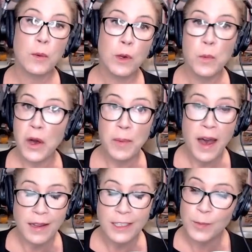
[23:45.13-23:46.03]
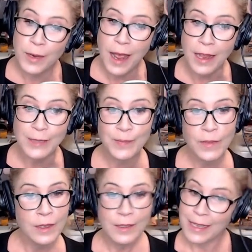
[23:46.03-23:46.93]
so we're well behind, but hey,
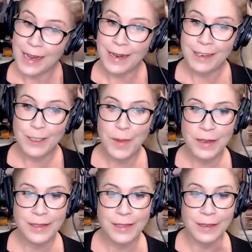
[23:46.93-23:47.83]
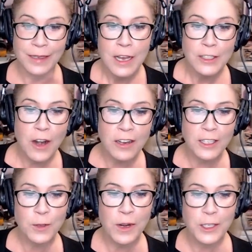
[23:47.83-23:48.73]
800 is better than zero.
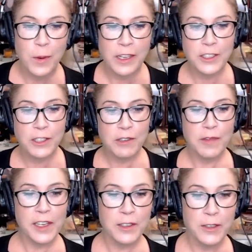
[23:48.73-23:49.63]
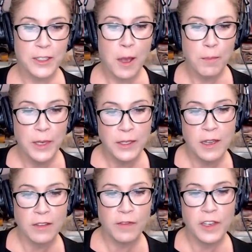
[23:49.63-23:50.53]
Starting in 2022, vehicles
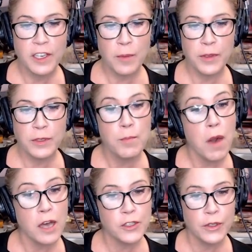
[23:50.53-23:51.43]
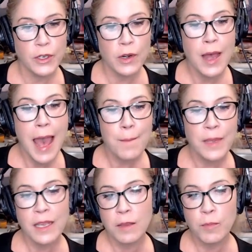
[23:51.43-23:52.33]
built on VW's modular
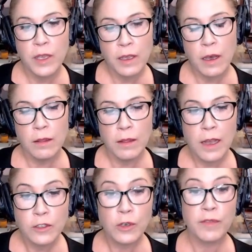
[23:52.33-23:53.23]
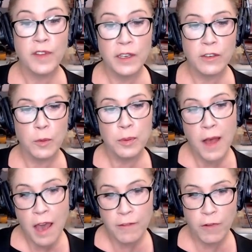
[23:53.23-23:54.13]
MEB electric vehicle
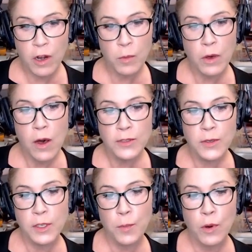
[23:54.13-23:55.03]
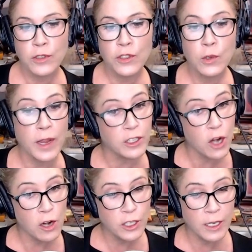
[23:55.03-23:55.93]
platform will also support two way
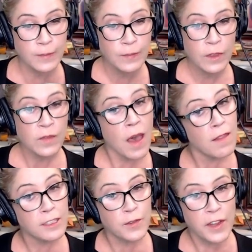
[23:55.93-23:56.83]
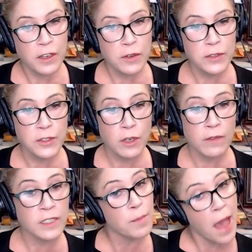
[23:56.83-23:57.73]
charging. That lets vehicles
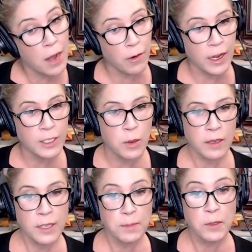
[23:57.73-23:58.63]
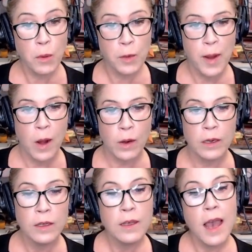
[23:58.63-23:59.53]
serve as a battery to accept solar
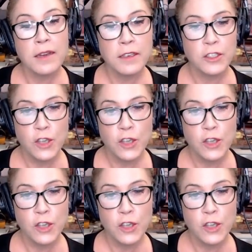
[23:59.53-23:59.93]
power and